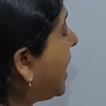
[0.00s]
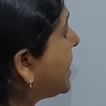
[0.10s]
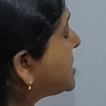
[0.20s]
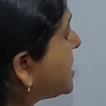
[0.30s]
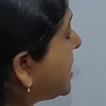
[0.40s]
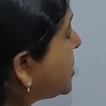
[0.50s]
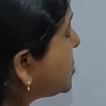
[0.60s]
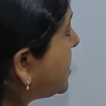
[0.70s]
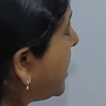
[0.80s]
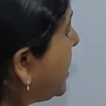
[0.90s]

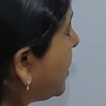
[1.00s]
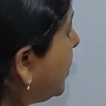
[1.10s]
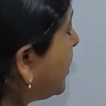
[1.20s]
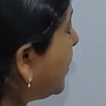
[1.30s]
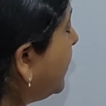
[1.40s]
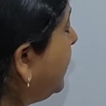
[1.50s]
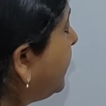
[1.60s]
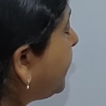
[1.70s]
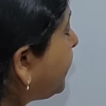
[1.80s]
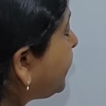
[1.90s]
Acceleration A equal
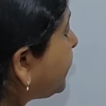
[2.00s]
to